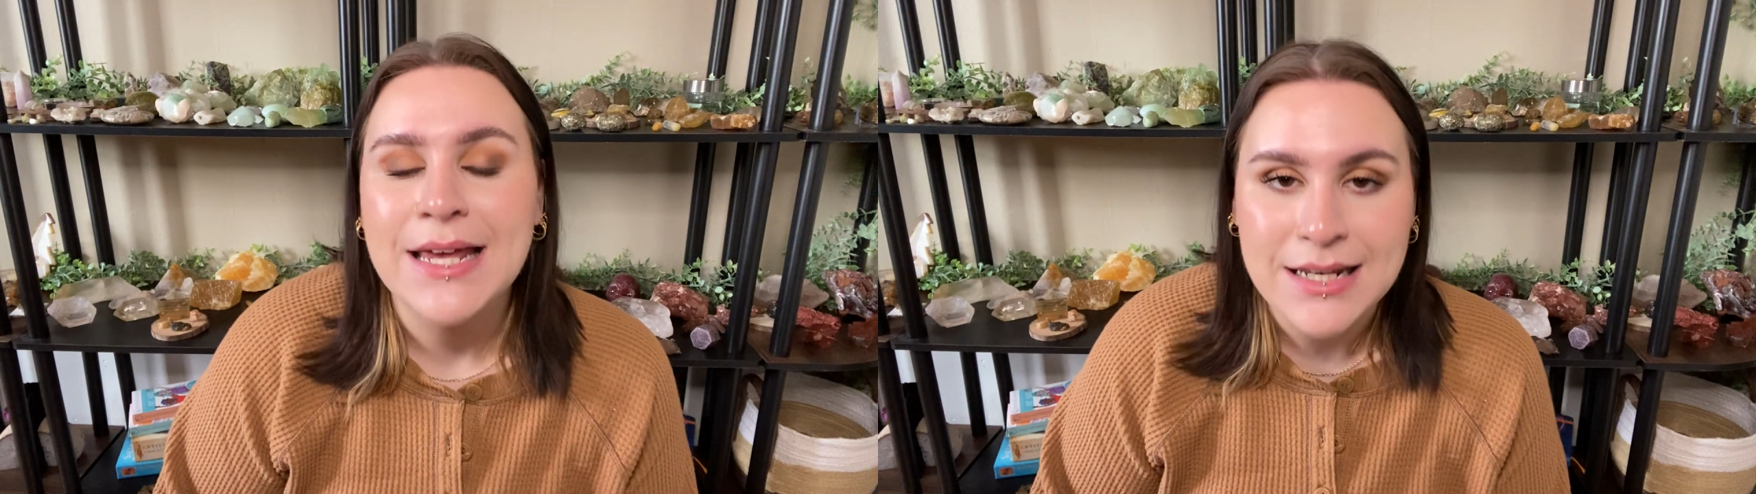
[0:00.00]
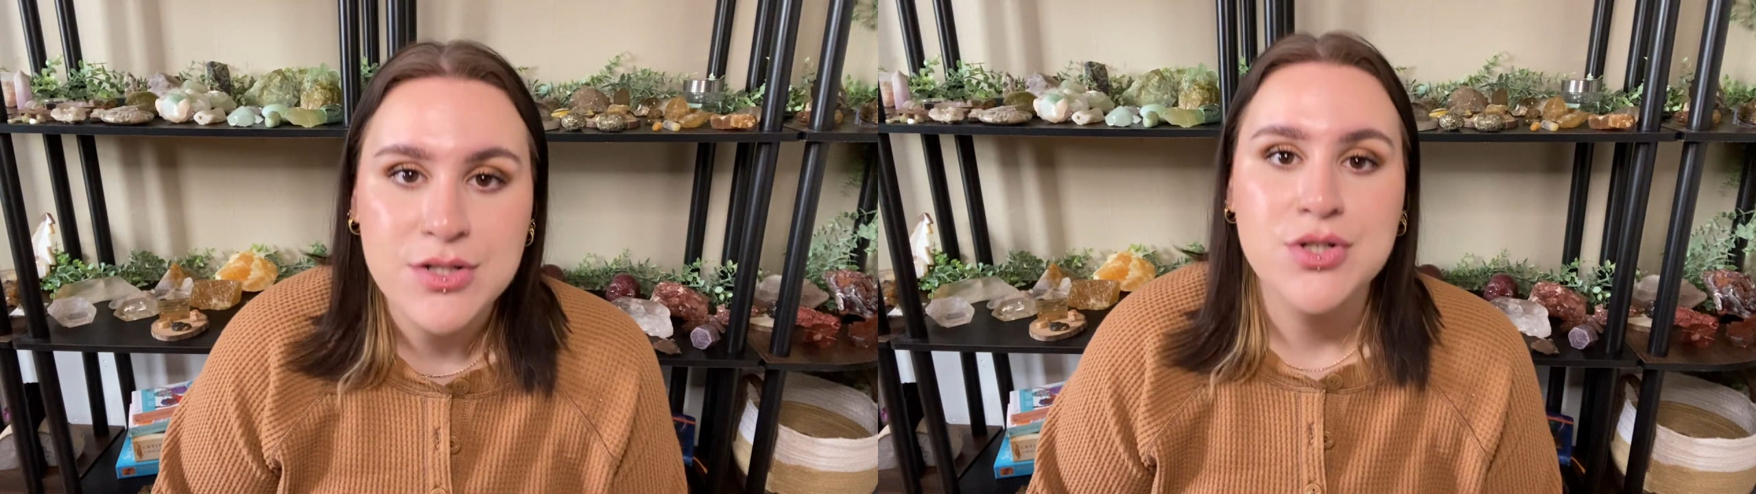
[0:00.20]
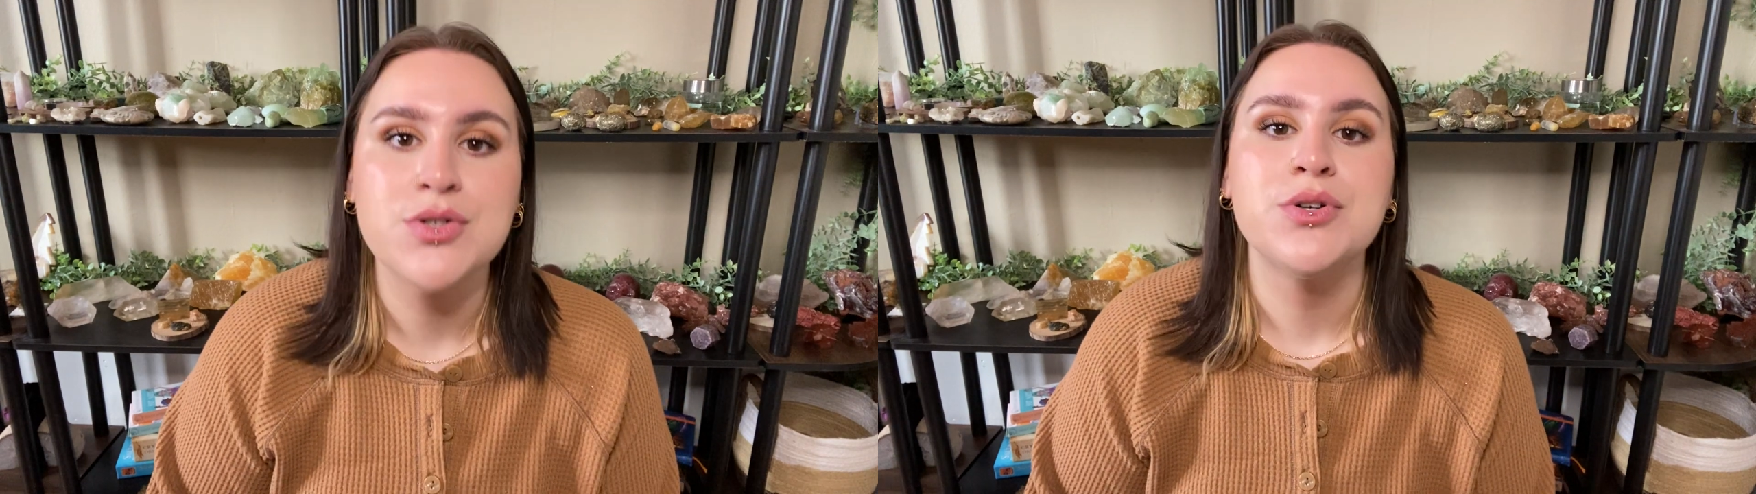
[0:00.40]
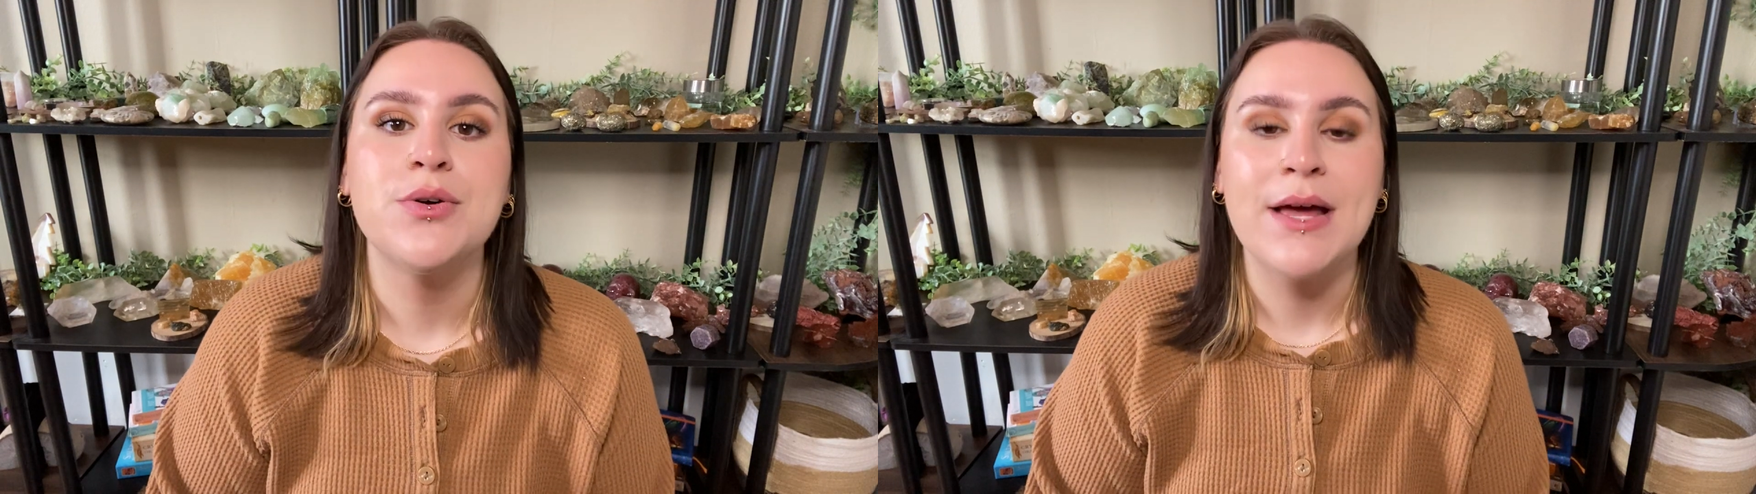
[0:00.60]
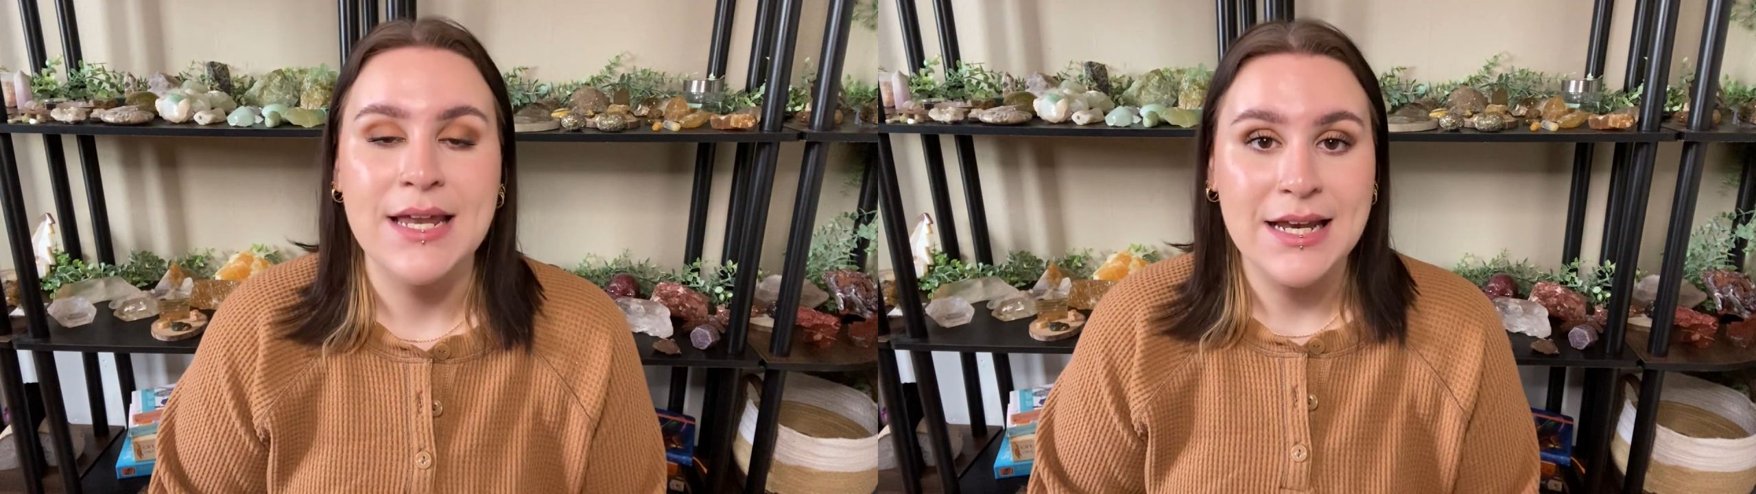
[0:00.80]
it is true
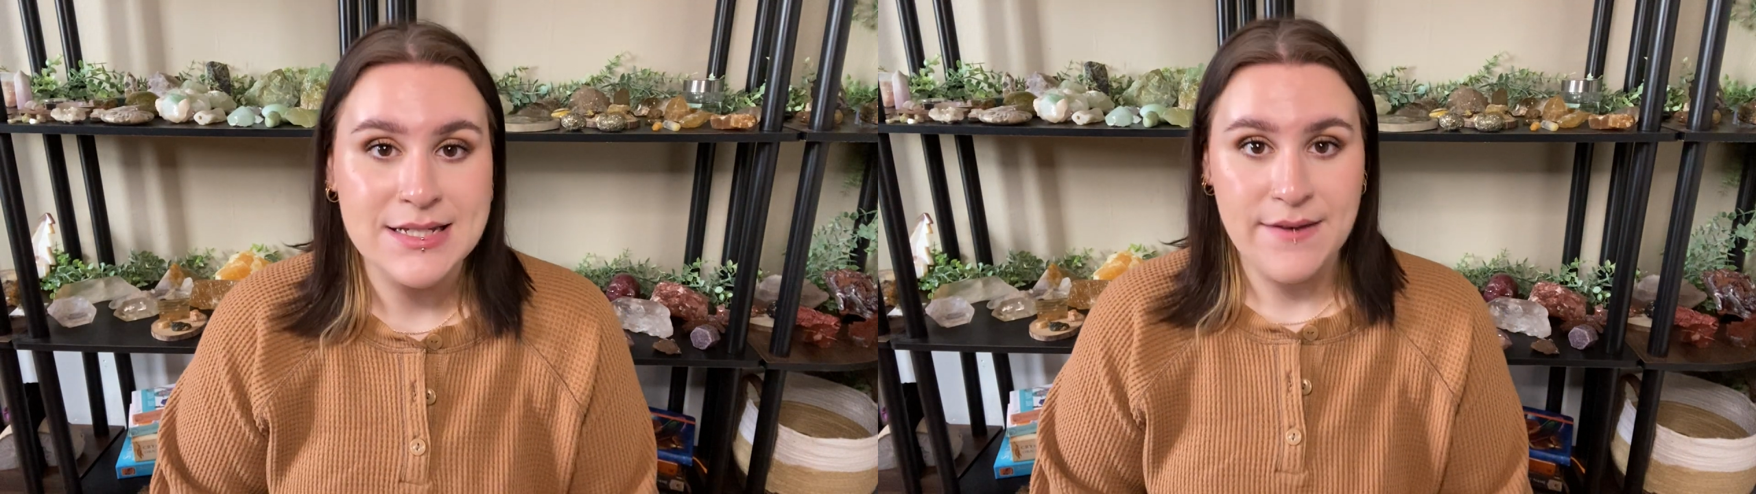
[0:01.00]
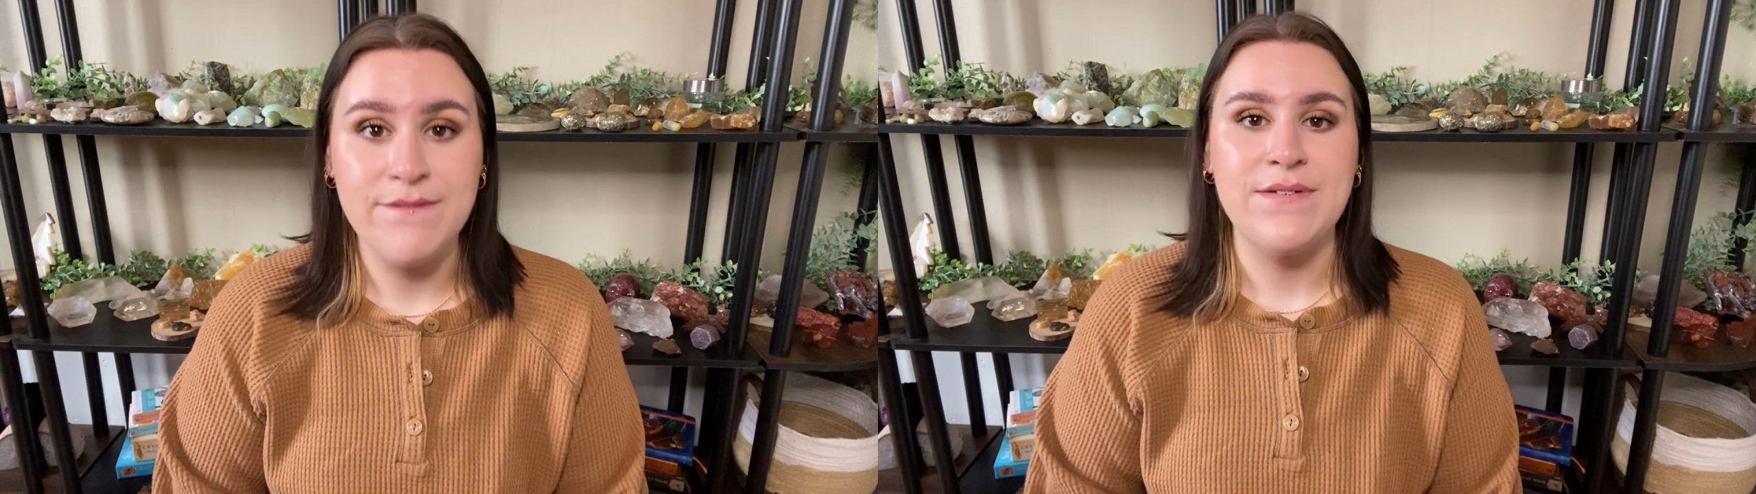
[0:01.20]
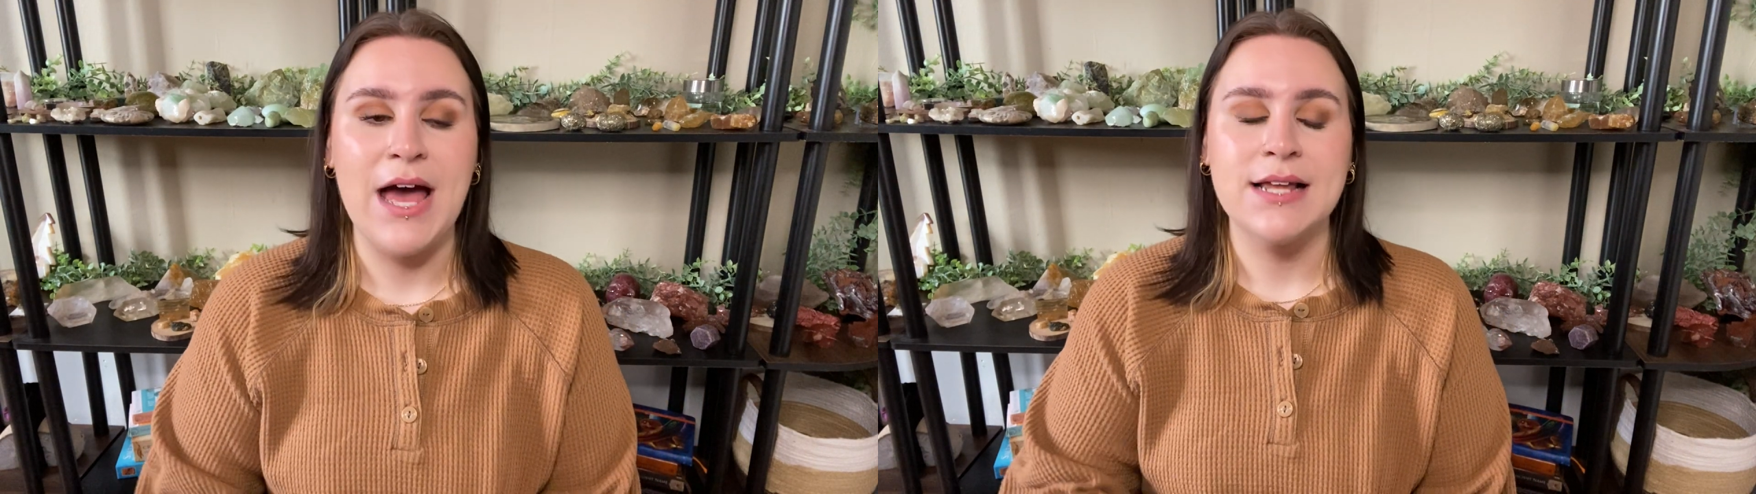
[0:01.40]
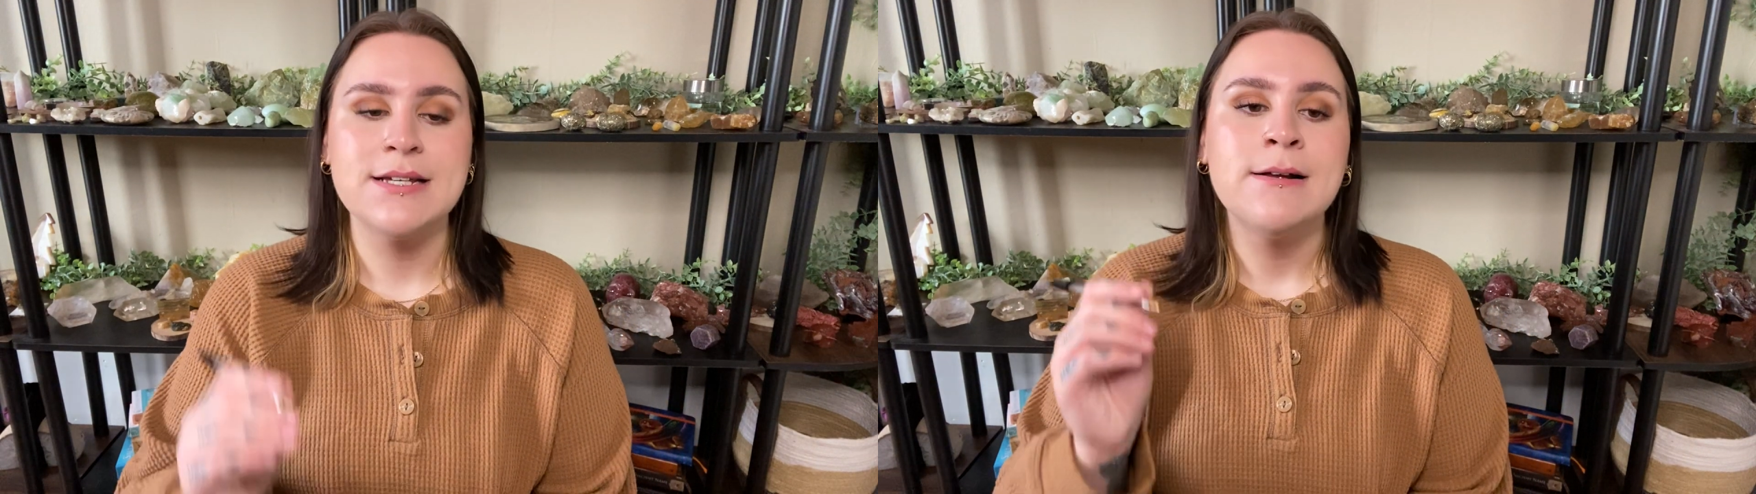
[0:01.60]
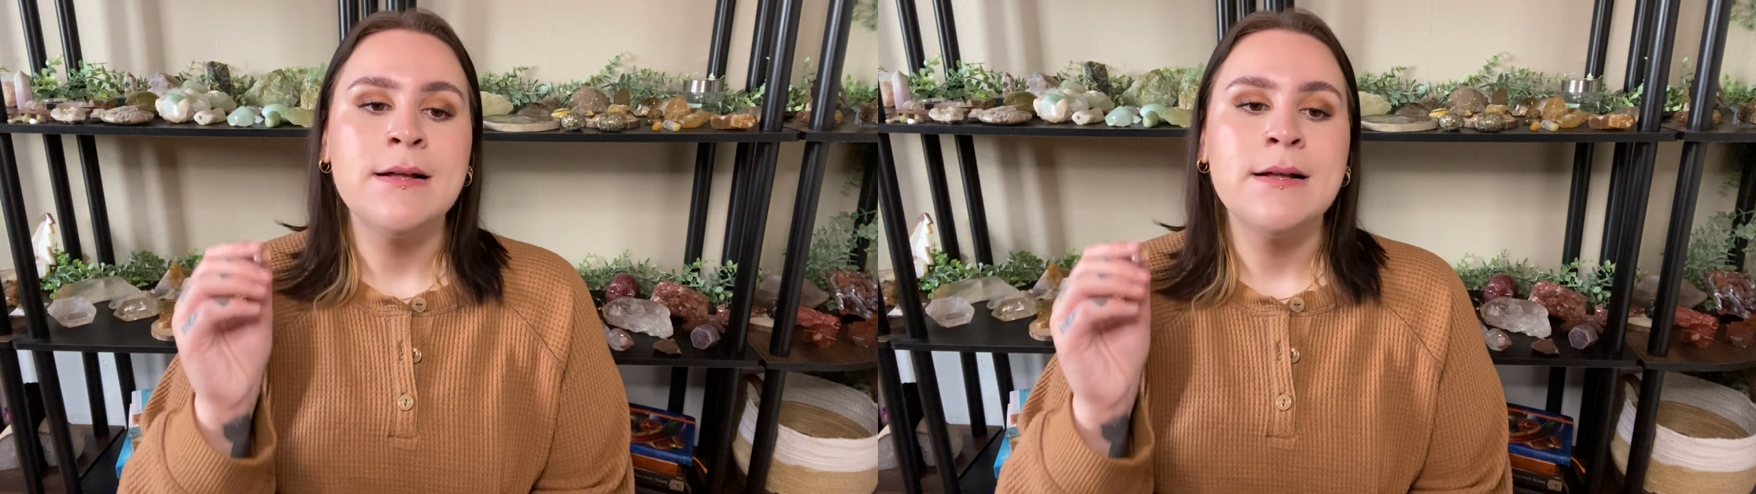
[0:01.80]
and it is a fact.